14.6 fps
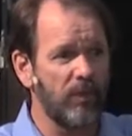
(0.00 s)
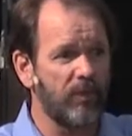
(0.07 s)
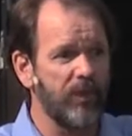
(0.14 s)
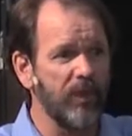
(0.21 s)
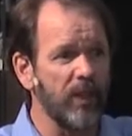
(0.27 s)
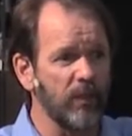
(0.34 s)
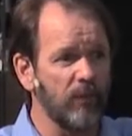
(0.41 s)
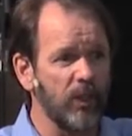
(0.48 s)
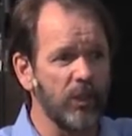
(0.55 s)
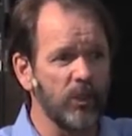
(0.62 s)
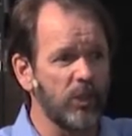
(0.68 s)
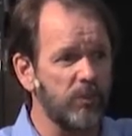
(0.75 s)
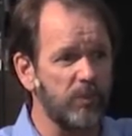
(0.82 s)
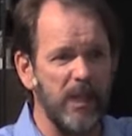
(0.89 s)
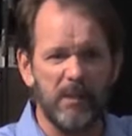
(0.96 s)
thing that you
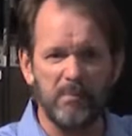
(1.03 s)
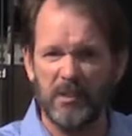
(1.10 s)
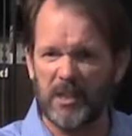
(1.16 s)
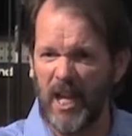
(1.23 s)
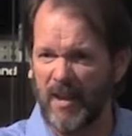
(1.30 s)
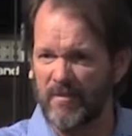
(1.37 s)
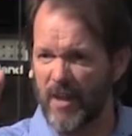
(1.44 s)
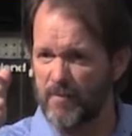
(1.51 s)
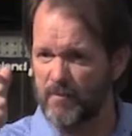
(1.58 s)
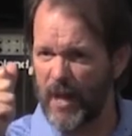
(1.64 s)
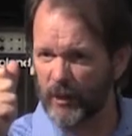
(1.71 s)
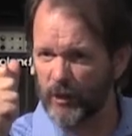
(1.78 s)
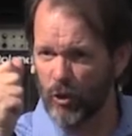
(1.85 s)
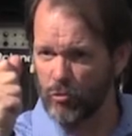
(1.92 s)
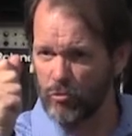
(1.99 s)
speak, but to have that
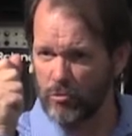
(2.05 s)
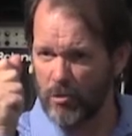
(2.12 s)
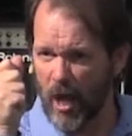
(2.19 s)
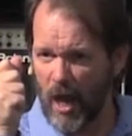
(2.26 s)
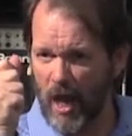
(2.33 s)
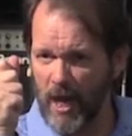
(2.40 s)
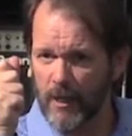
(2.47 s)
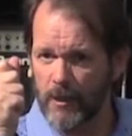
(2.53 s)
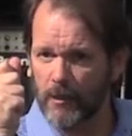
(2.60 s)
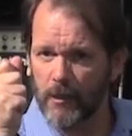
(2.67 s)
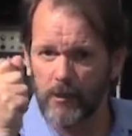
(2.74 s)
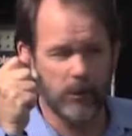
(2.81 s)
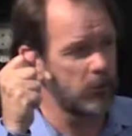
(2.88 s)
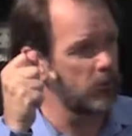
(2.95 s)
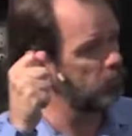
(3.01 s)
passion. Oh, God,
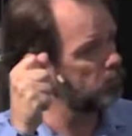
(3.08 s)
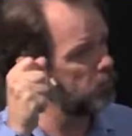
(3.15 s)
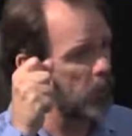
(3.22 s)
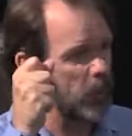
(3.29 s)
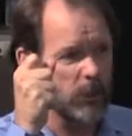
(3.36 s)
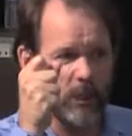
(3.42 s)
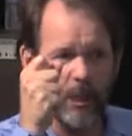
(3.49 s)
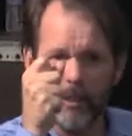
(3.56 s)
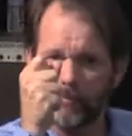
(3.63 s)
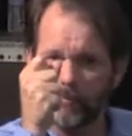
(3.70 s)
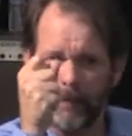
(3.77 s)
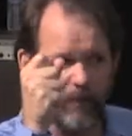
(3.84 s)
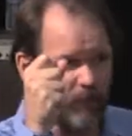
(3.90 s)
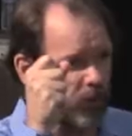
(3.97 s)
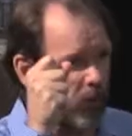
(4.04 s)
keep
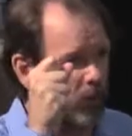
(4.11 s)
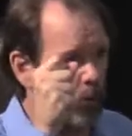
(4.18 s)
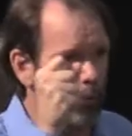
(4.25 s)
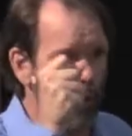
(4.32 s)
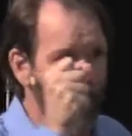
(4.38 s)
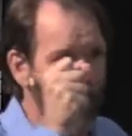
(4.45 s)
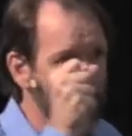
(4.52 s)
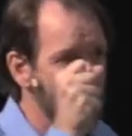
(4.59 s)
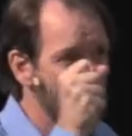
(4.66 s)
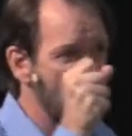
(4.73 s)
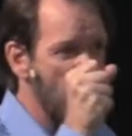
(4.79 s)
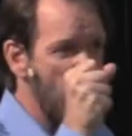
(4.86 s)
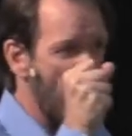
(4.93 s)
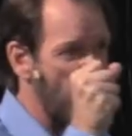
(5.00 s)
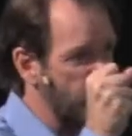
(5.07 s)
me from the way
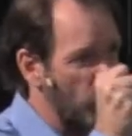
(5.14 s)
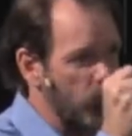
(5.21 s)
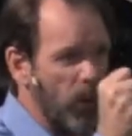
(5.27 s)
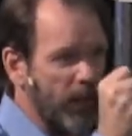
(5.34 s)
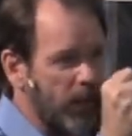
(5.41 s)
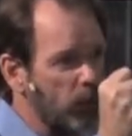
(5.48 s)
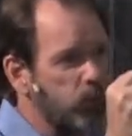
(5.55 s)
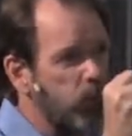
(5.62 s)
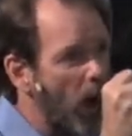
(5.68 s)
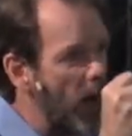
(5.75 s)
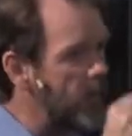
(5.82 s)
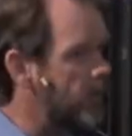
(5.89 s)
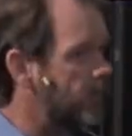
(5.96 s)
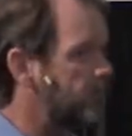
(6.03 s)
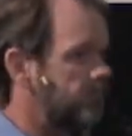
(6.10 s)
of the wicked
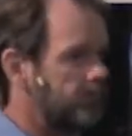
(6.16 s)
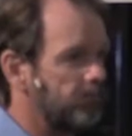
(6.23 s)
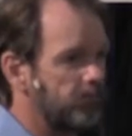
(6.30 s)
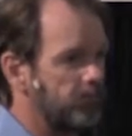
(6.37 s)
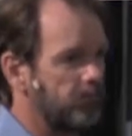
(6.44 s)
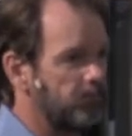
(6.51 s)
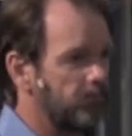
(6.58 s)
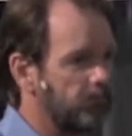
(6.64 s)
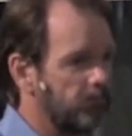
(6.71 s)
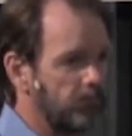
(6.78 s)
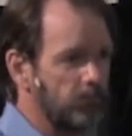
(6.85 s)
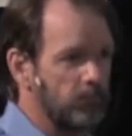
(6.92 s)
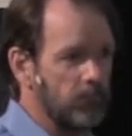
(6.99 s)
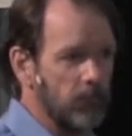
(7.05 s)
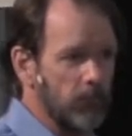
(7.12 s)
one.
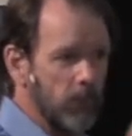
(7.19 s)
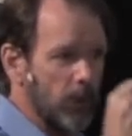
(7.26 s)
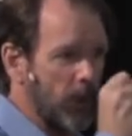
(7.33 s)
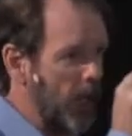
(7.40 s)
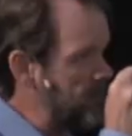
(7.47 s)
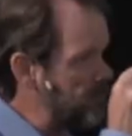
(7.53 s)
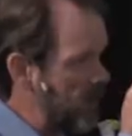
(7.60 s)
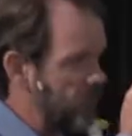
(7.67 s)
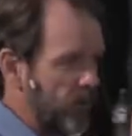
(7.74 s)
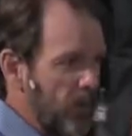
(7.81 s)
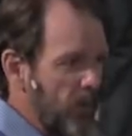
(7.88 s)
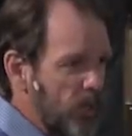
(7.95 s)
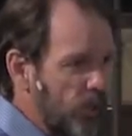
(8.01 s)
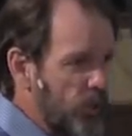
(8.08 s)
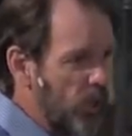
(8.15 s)
Keep me from
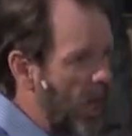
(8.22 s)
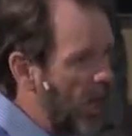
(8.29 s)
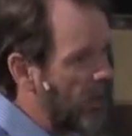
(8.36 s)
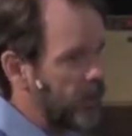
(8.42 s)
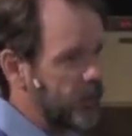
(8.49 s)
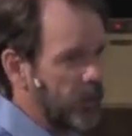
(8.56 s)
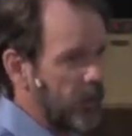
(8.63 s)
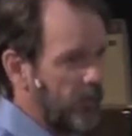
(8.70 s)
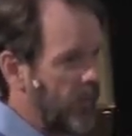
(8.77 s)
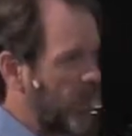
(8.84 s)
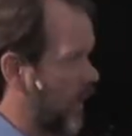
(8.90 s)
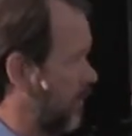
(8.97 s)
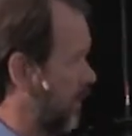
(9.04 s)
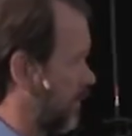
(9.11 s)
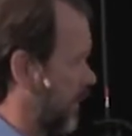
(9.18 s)
the snares of the
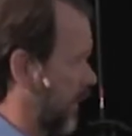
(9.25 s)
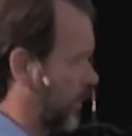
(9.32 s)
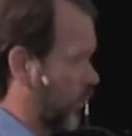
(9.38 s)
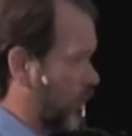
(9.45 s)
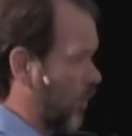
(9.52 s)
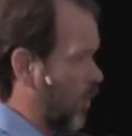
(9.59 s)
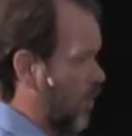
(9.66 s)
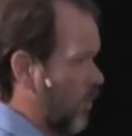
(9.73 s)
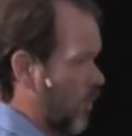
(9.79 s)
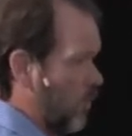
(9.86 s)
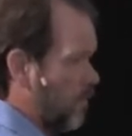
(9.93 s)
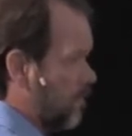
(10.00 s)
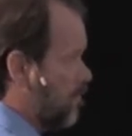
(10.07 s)
enemy of my soul.